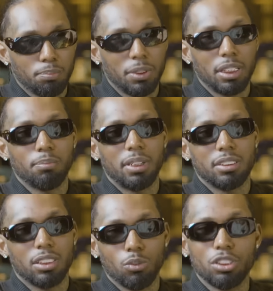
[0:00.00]
Big man
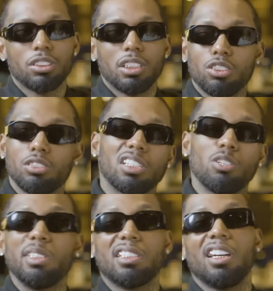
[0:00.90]
thing. What do you think? Do you think he'll
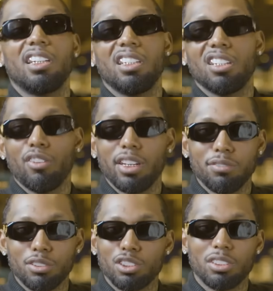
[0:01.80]
be turning in the grave,
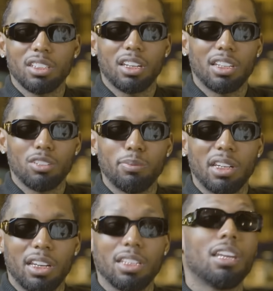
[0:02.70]
or do you think like he'll be
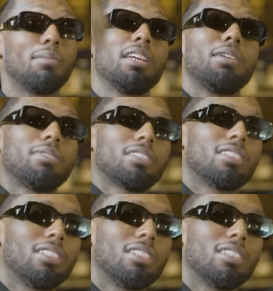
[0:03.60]
like, yeah, babes?